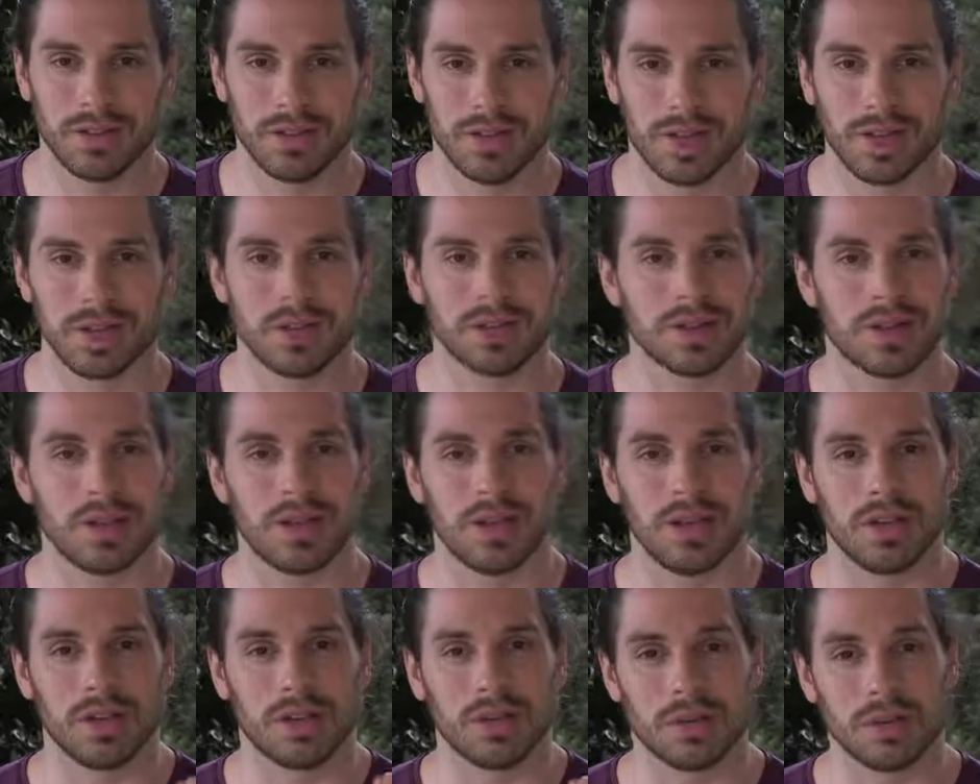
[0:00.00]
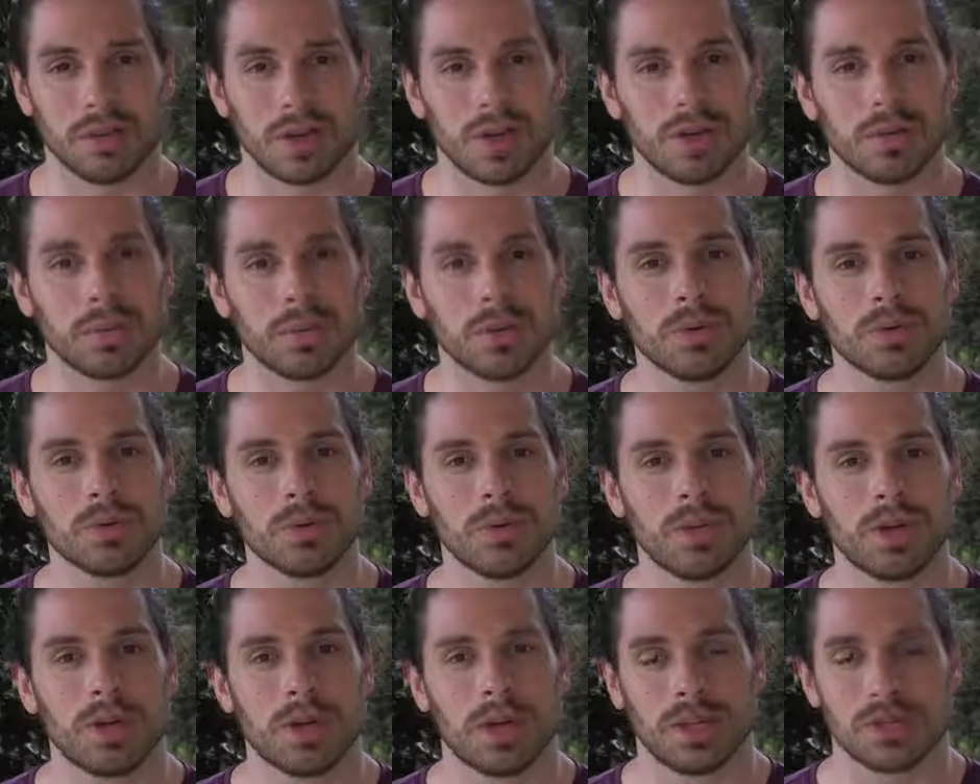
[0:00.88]
That is incredible,
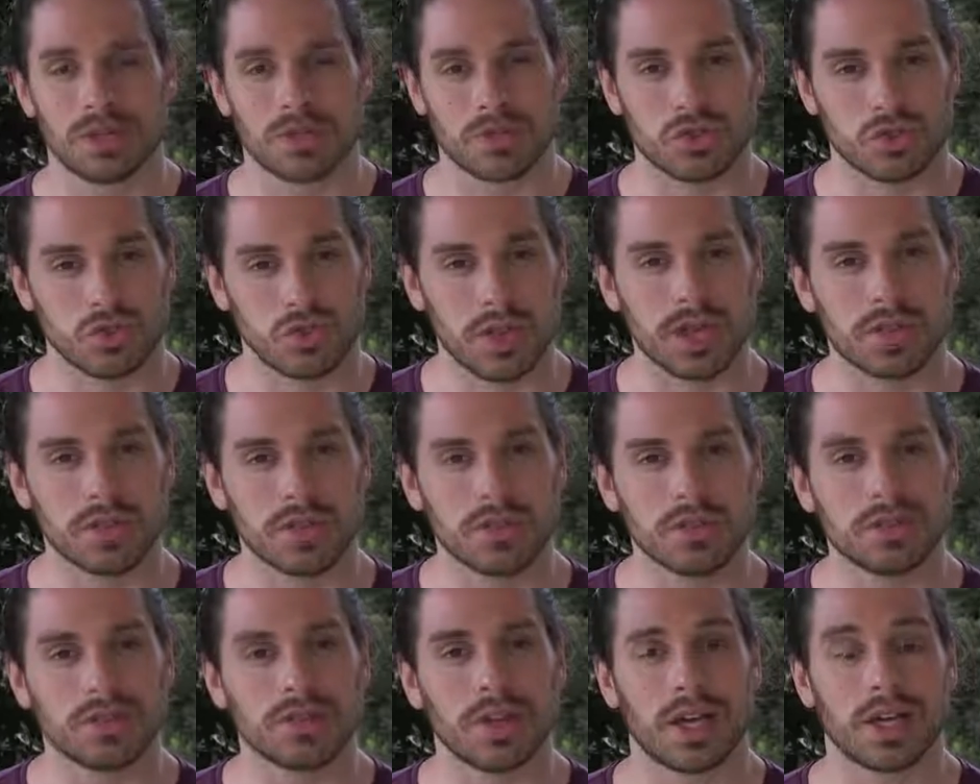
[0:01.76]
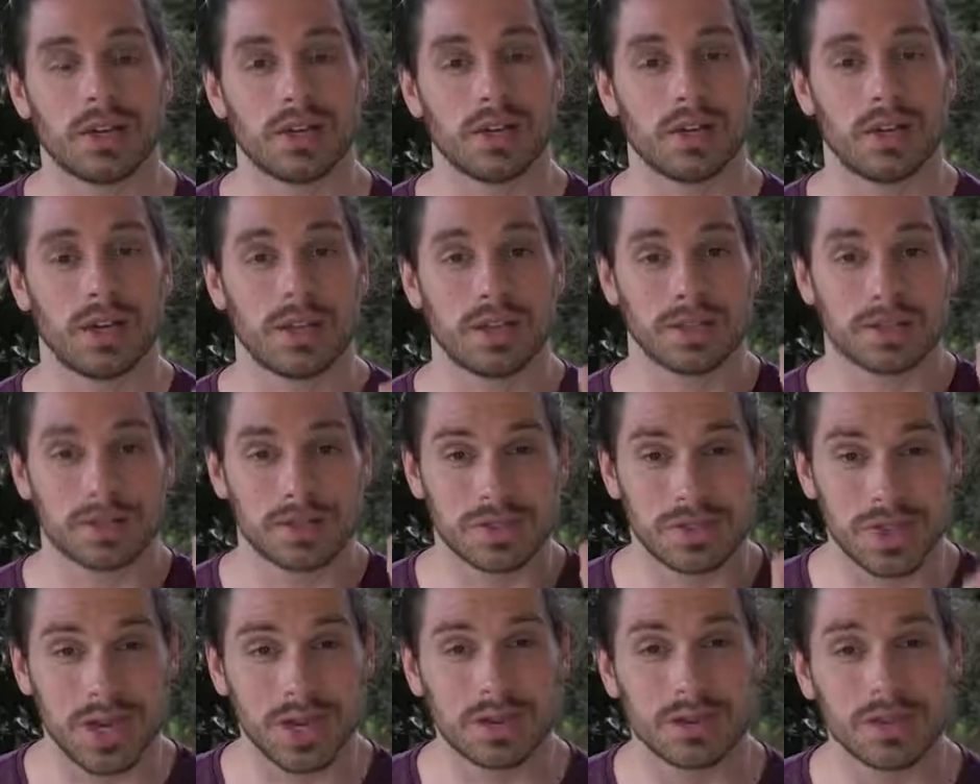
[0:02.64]
it's attractive, and it
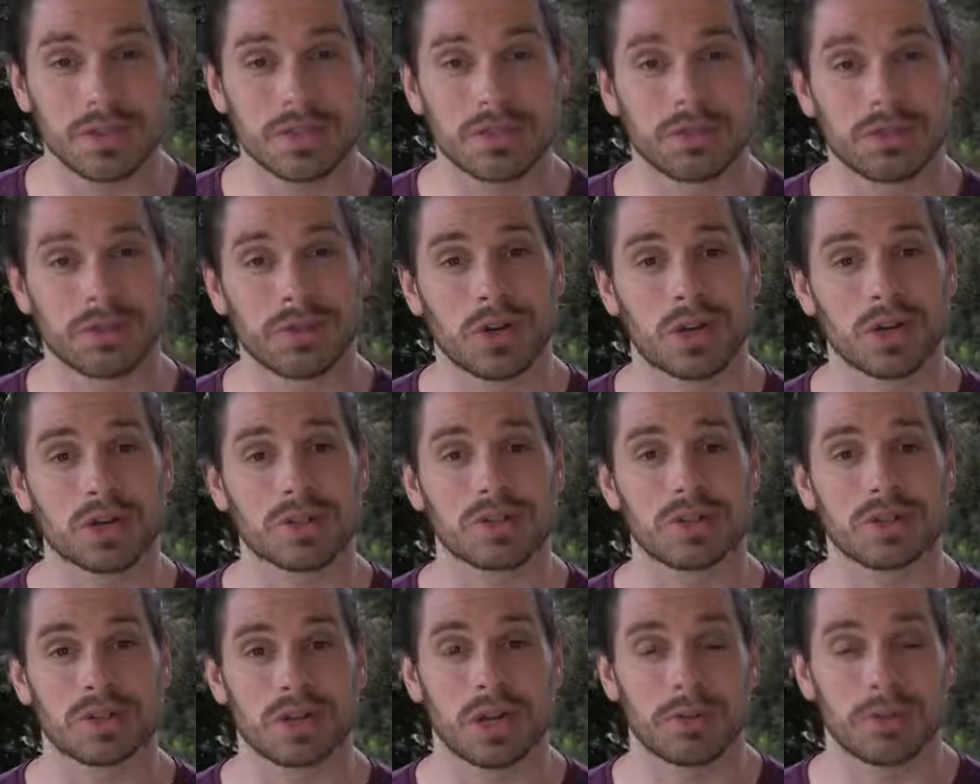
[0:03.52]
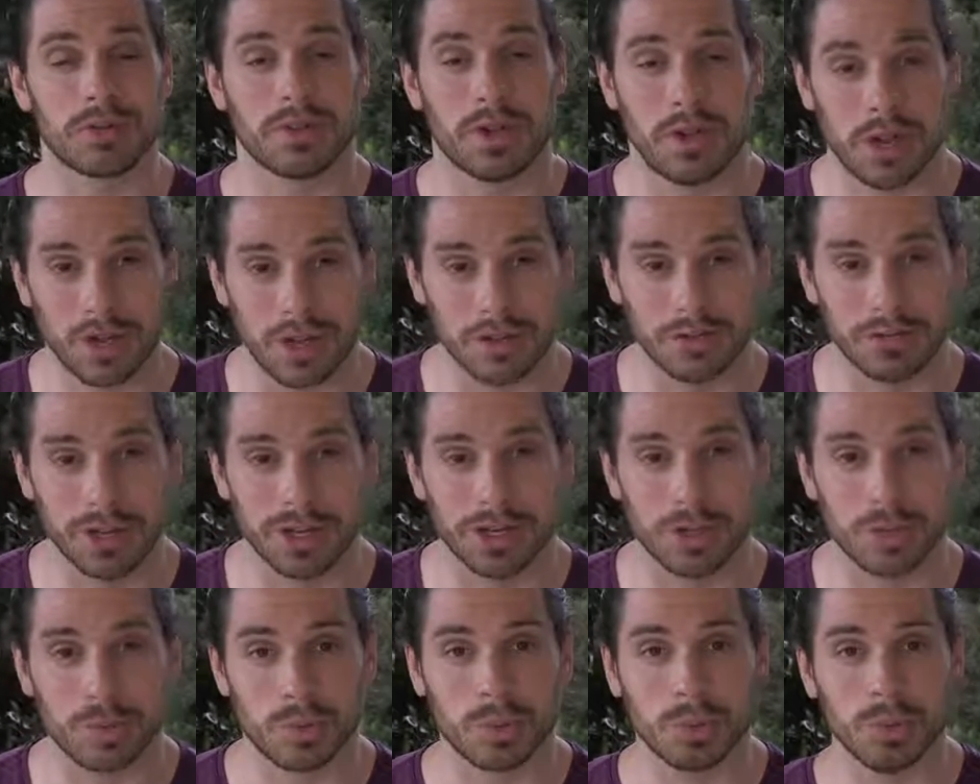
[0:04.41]
exactly defines the type of
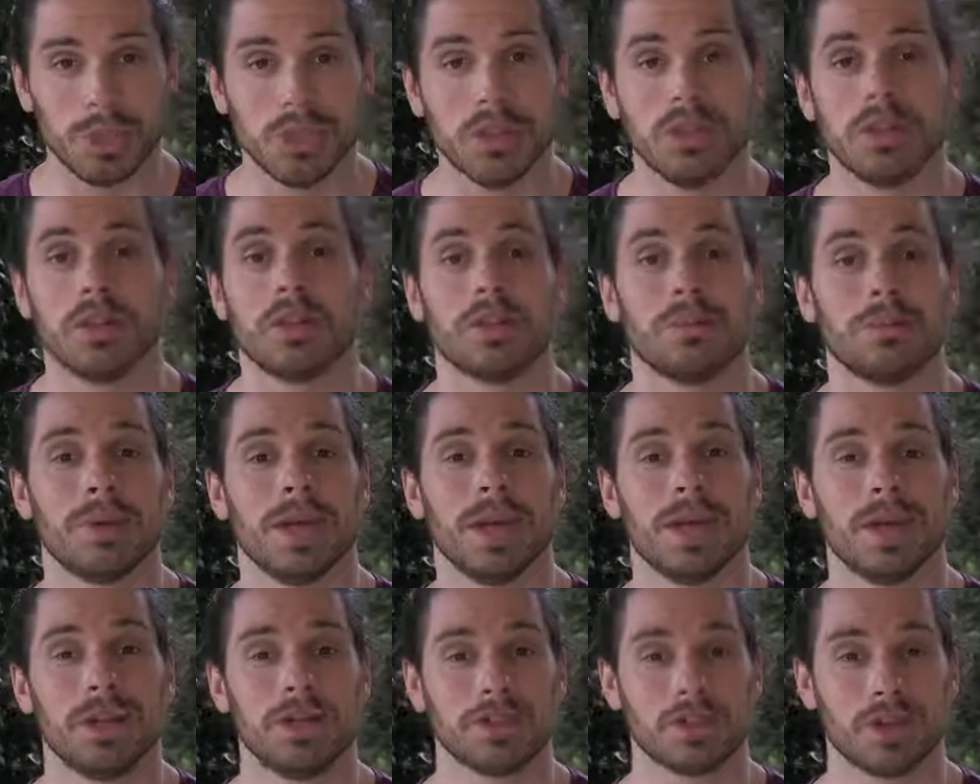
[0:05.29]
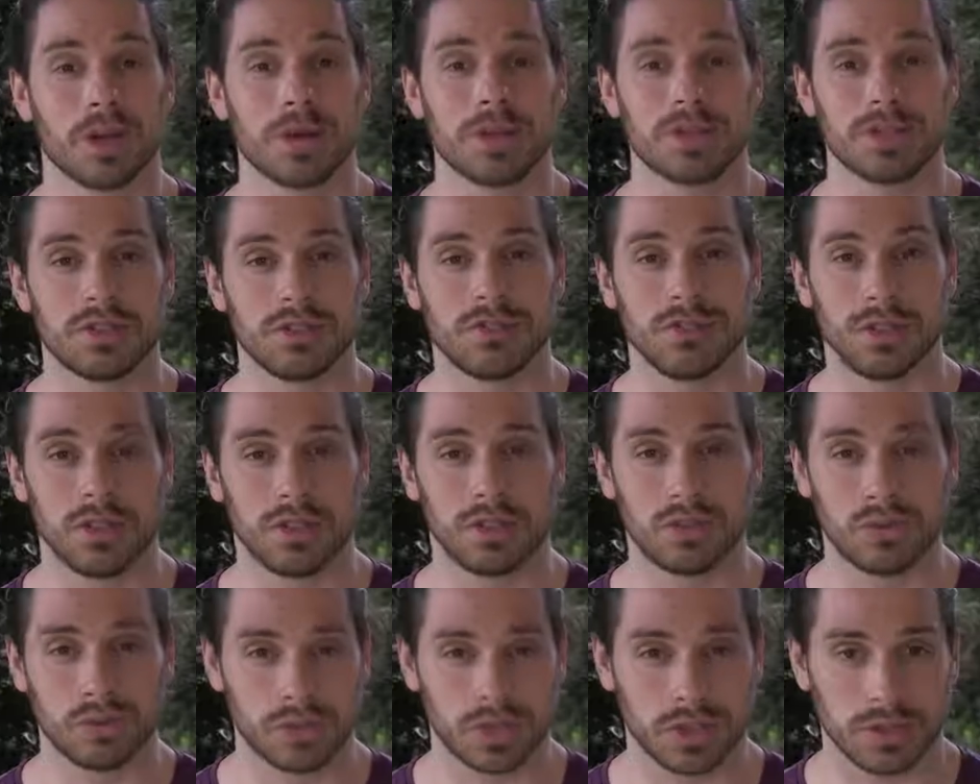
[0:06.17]
high-value woman that a man is going to fear
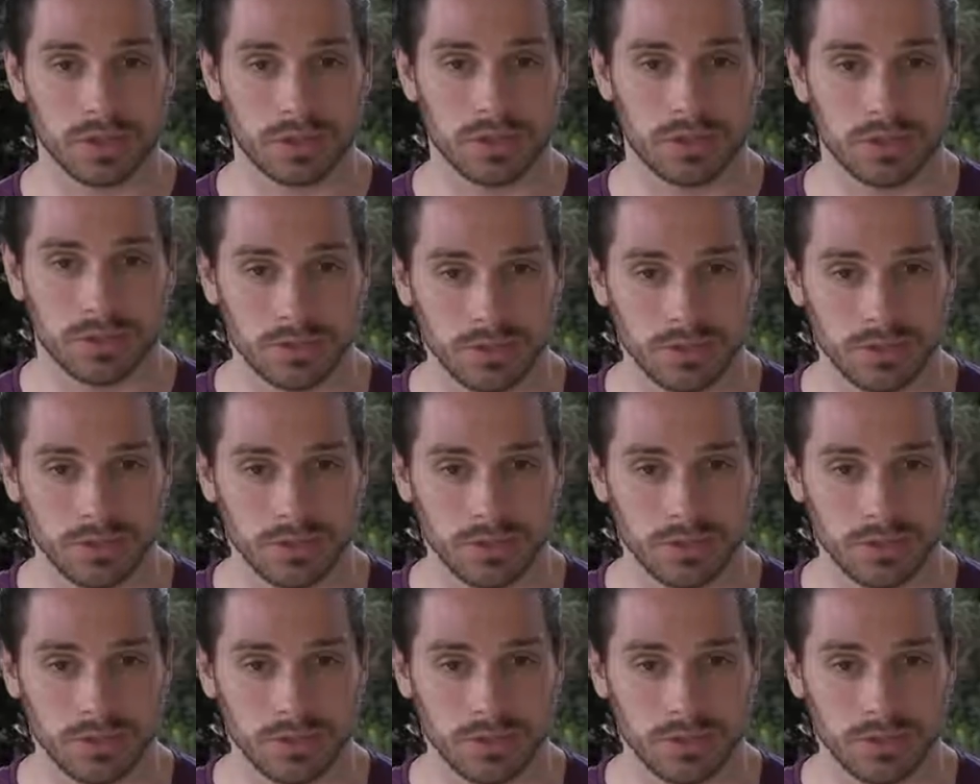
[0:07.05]
losing.